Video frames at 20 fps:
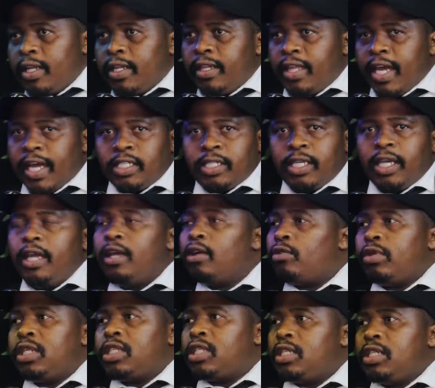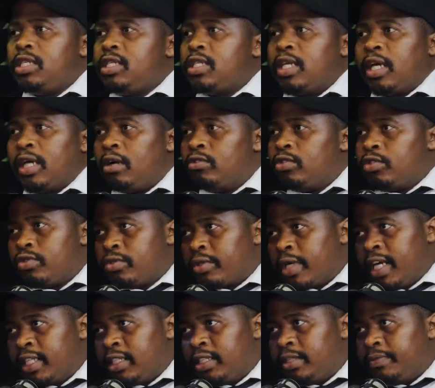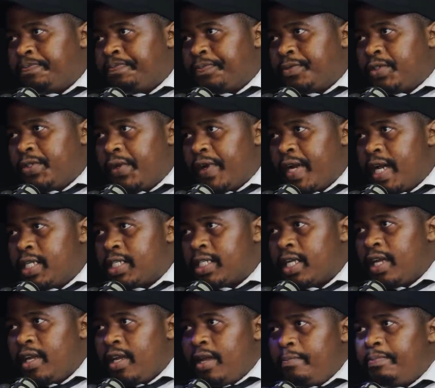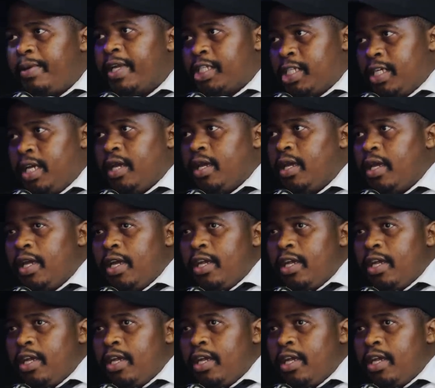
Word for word: That equity is around two rand, all right, per share.